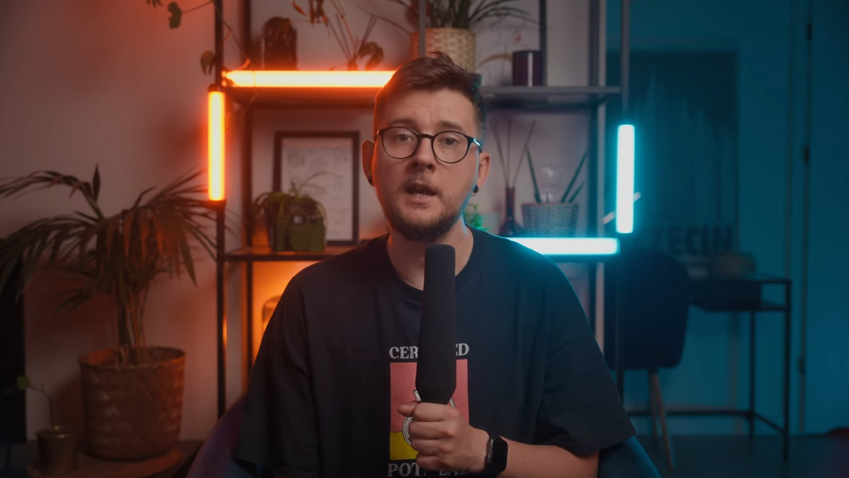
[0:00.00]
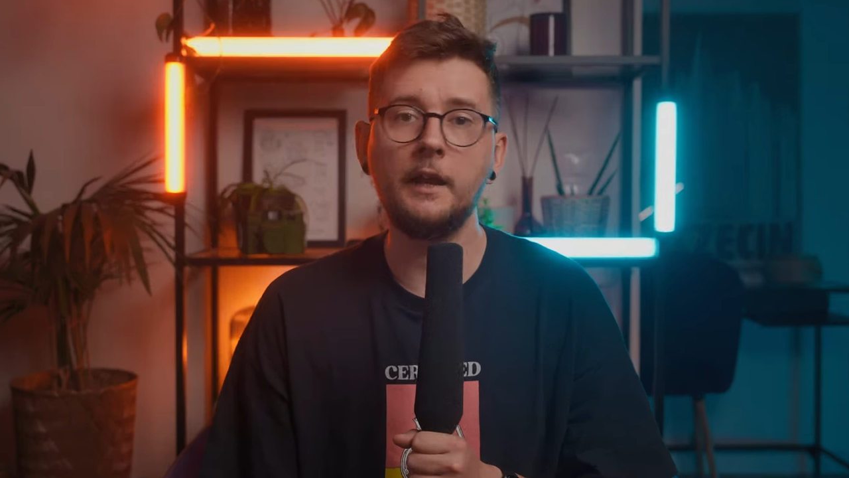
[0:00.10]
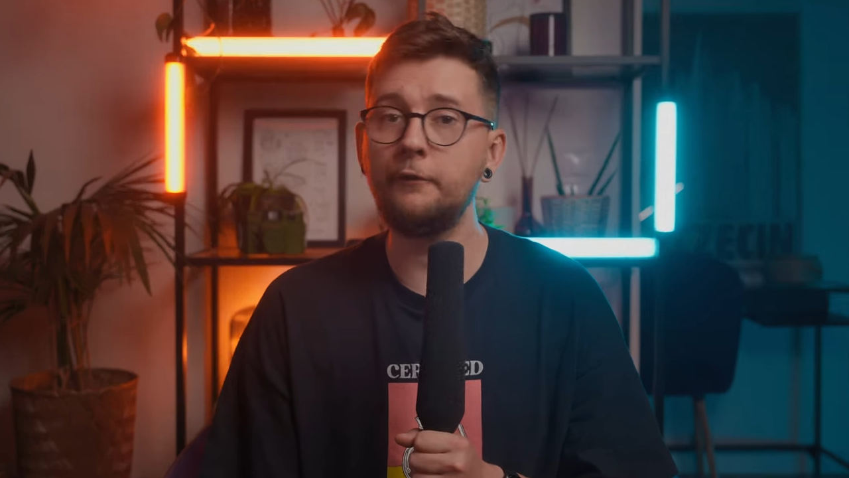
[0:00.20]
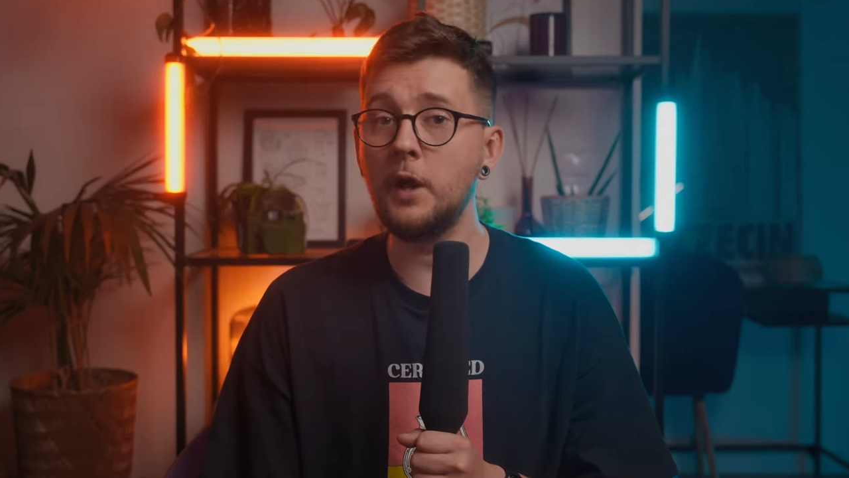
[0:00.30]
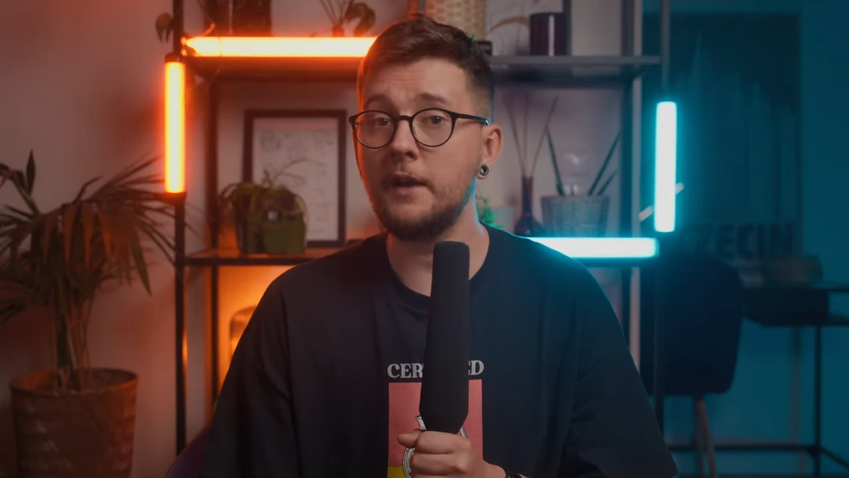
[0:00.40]

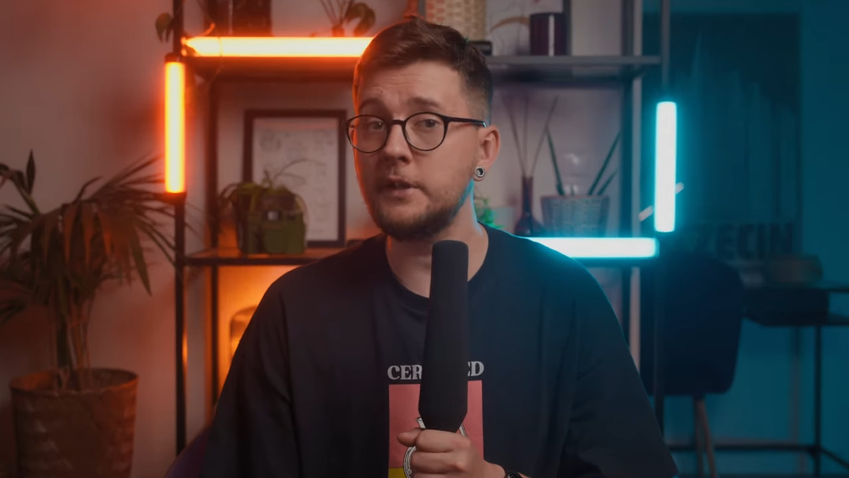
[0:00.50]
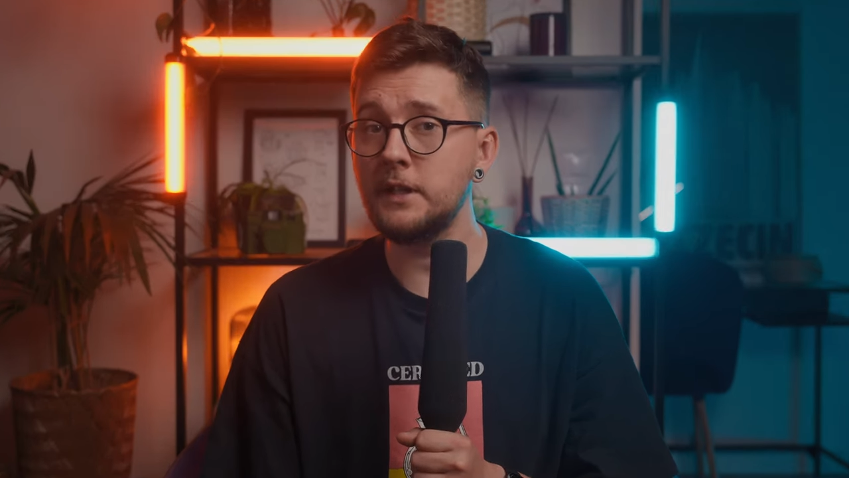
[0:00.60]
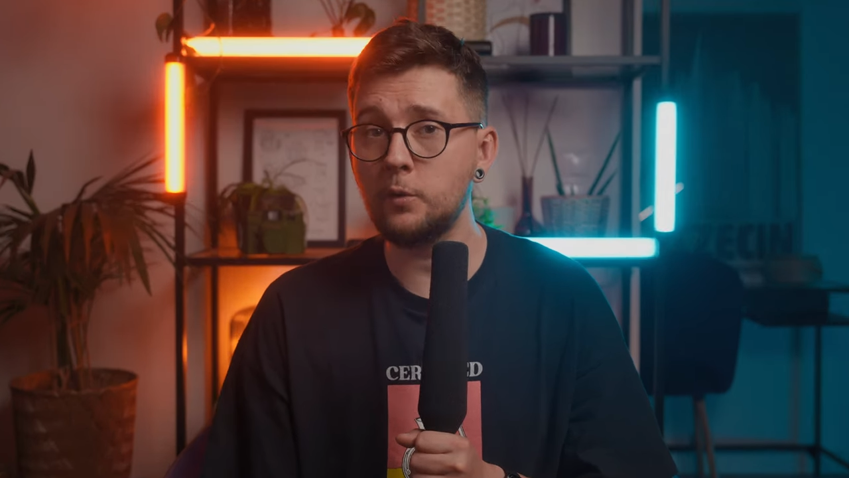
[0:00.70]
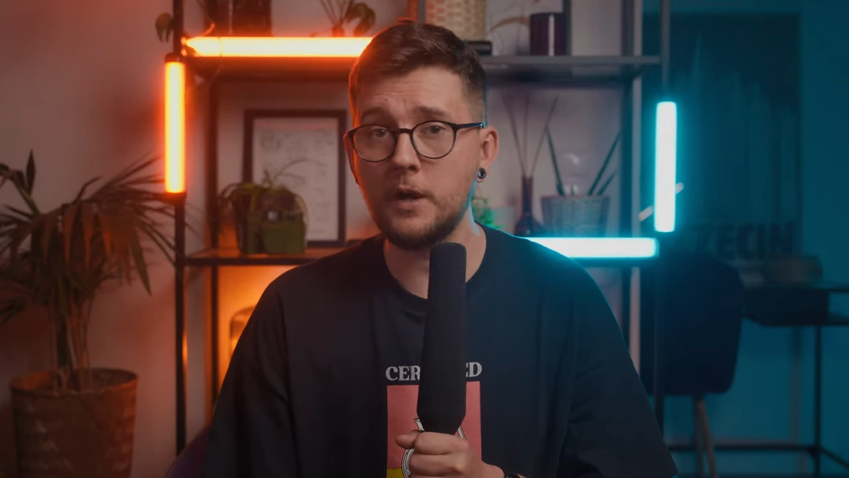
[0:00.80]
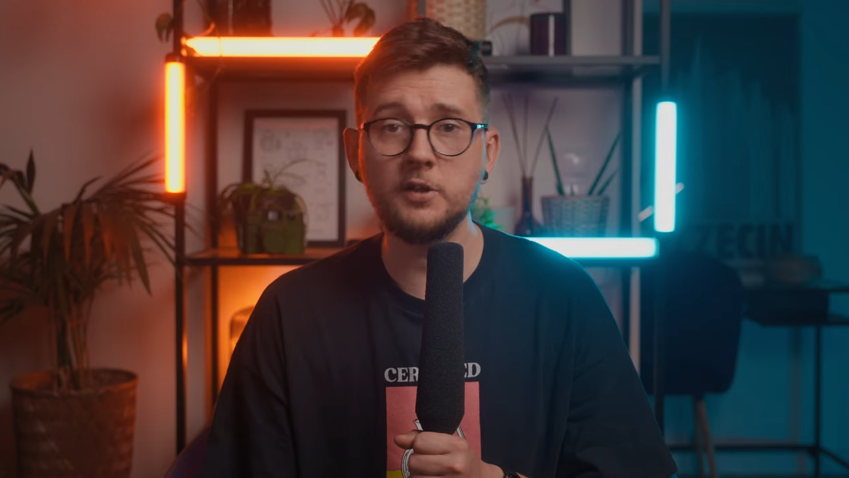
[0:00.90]
If you have any
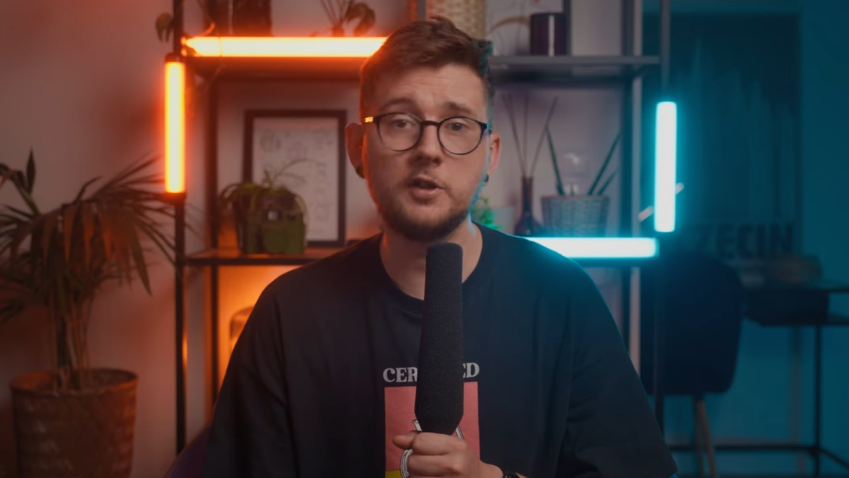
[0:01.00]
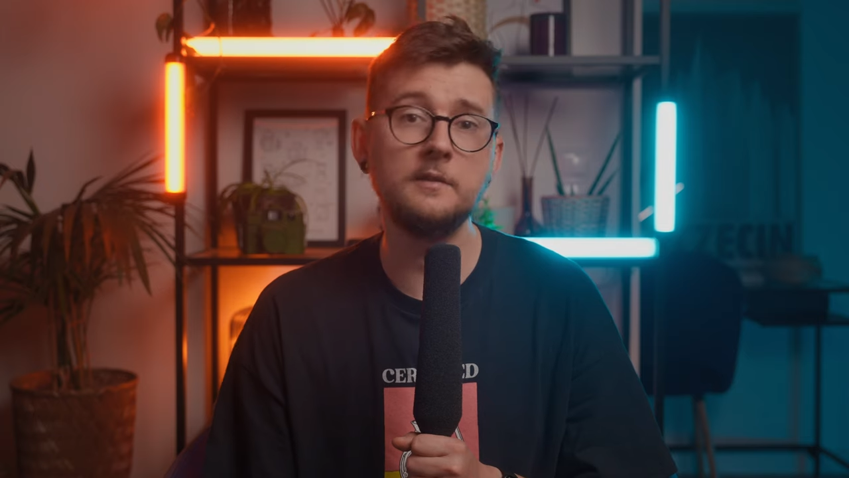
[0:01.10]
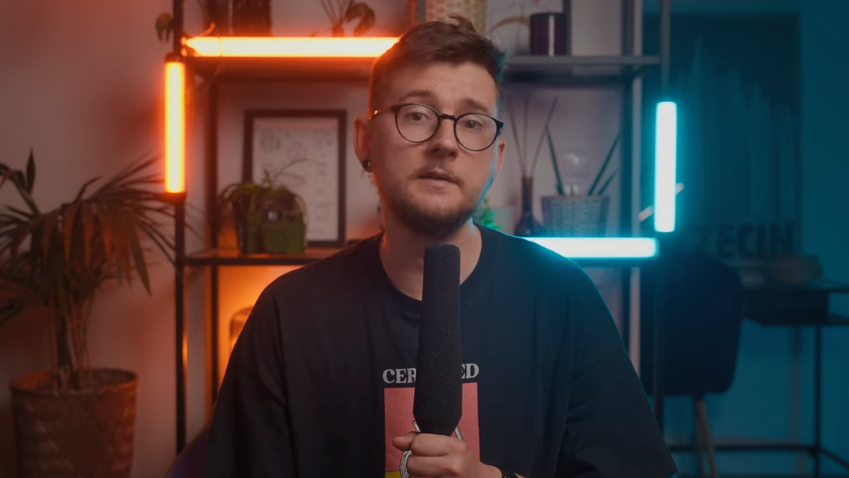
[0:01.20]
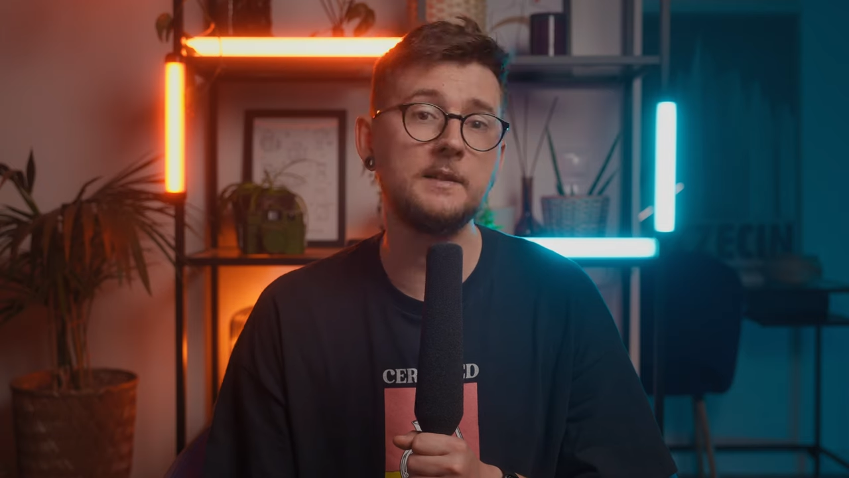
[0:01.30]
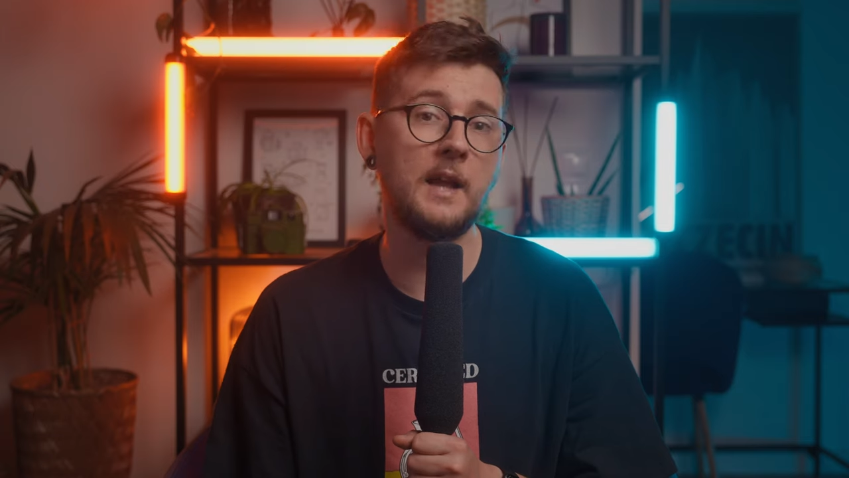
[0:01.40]
questions,